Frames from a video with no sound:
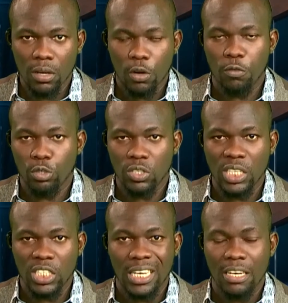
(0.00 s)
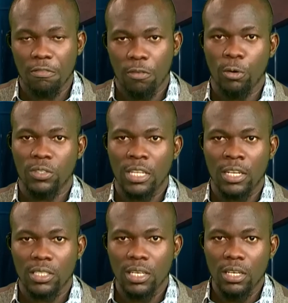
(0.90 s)
Unfortunately, she had a false
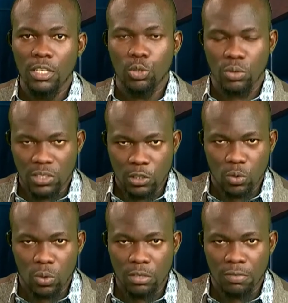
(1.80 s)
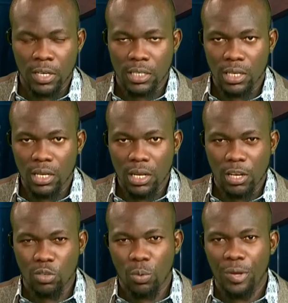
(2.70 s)
start. She was disqualified.
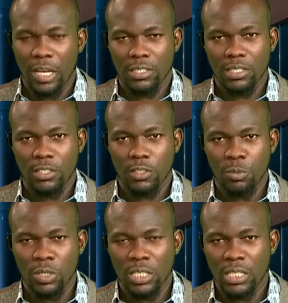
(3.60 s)
So what we're asking this morning